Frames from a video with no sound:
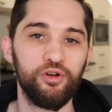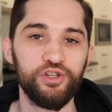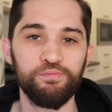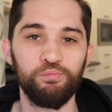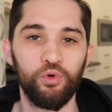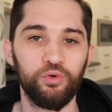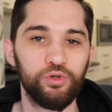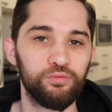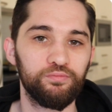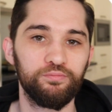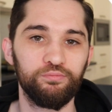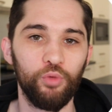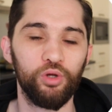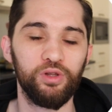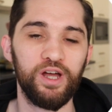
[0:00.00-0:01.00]
It's
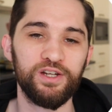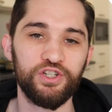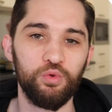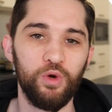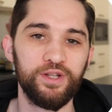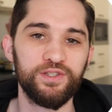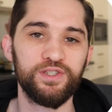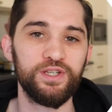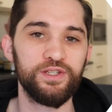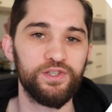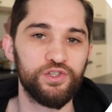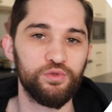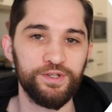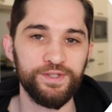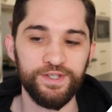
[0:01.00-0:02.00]
more like $20
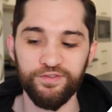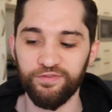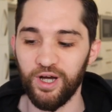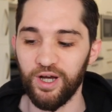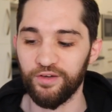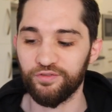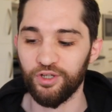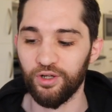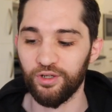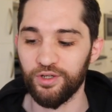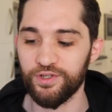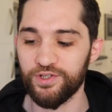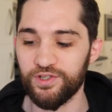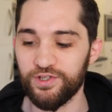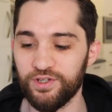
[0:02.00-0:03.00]
to
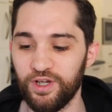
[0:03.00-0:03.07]
$25.